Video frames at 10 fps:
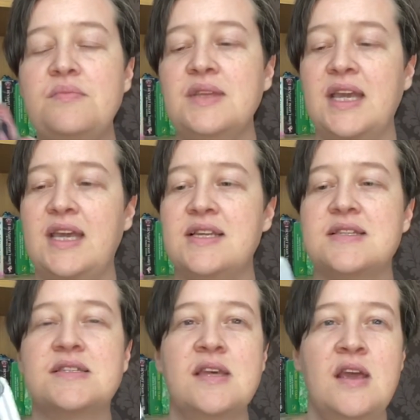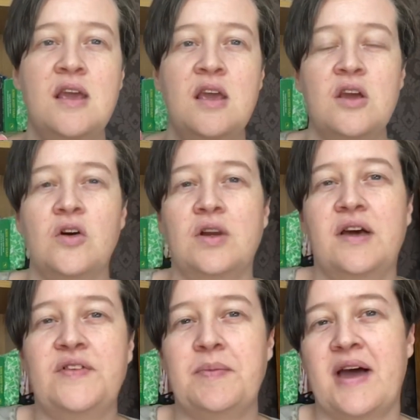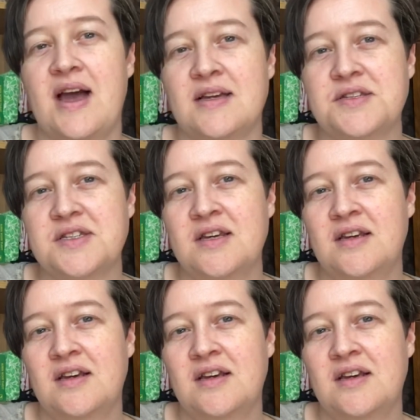It's got lovely backs.